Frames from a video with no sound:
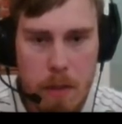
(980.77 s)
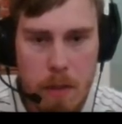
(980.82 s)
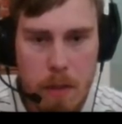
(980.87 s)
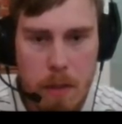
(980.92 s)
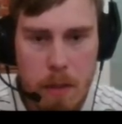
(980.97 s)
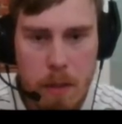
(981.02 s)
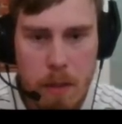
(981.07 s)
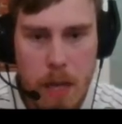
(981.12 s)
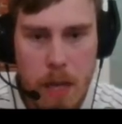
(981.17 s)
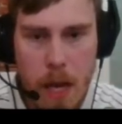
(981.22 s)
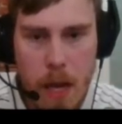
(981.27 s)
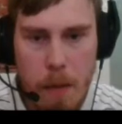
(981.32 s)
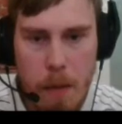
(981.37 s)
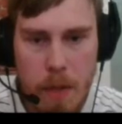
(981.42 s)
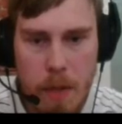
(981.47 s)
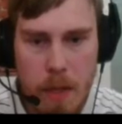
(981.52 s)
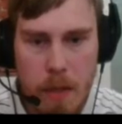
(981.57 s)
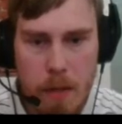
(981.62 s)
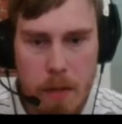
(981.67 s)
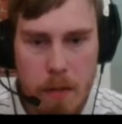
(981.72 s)
yeah, I
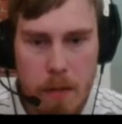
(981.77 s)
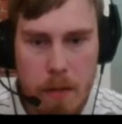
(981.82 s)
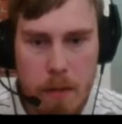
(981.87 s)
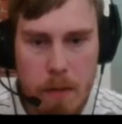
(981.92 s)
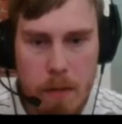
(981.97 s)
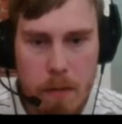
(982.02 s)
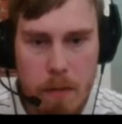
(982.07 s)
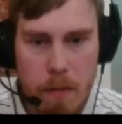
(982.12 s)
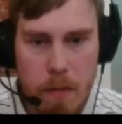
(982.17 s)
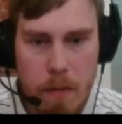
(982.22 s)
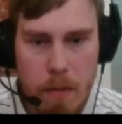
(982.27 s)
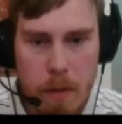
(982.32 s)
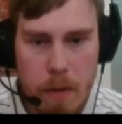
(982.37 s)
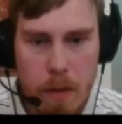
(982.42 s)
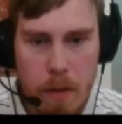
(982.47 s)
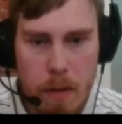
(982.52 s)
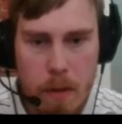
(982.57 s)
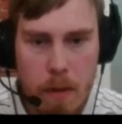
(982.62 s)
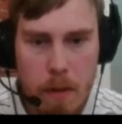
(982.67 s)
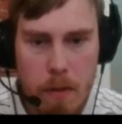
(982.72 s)
mean,
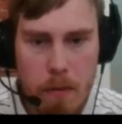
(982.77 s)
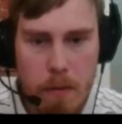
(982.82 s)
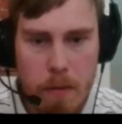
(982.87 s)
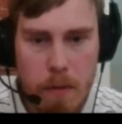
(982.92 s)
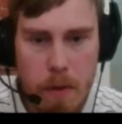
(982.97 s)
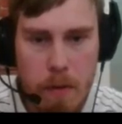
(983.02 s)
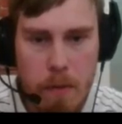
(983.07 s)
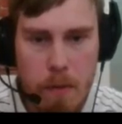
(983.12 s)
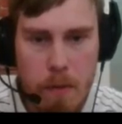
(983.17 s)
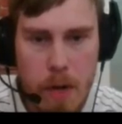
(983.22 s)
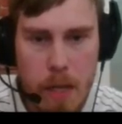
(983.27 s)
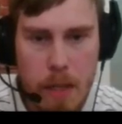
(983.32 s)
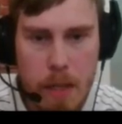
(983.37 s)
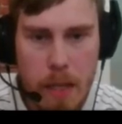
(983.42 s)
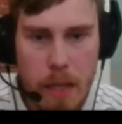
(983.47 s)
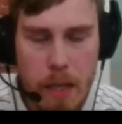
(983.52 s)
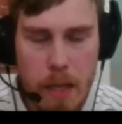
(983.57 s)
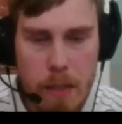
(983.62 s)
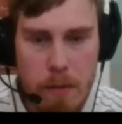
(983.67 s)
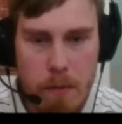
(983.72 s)
if white
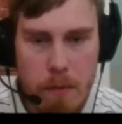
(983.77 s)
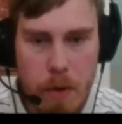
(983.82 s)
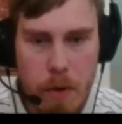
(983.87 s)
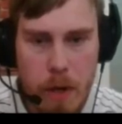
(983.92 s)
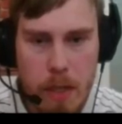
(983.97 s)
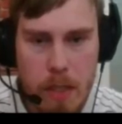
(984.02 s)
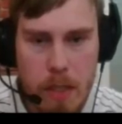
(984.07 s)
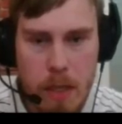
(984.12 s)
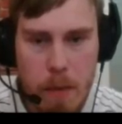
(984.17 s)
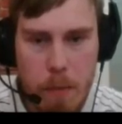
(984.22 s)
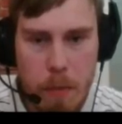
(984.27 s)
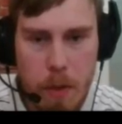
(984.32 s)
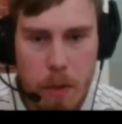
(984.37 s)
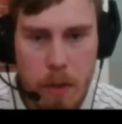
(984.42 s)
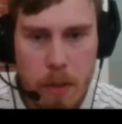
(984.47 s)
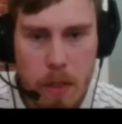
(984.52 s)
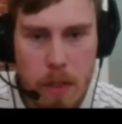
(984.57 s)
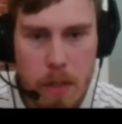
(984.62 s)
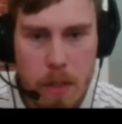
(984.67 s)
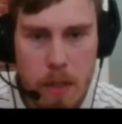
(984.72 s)
takes, for example,
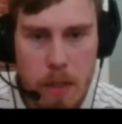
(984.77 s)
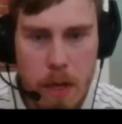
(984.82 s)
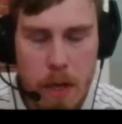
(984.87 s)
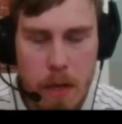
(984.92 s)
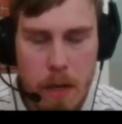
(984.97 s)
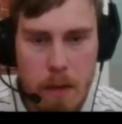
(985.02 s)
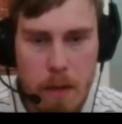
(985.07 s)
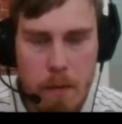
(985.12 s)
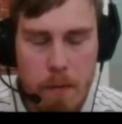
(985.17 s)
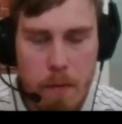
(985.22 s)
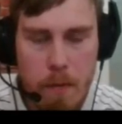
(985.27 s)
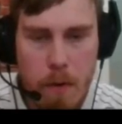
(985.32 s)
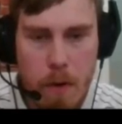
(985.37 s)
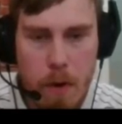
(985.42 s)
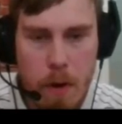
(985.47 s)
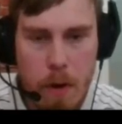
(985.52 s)
there's knight d4.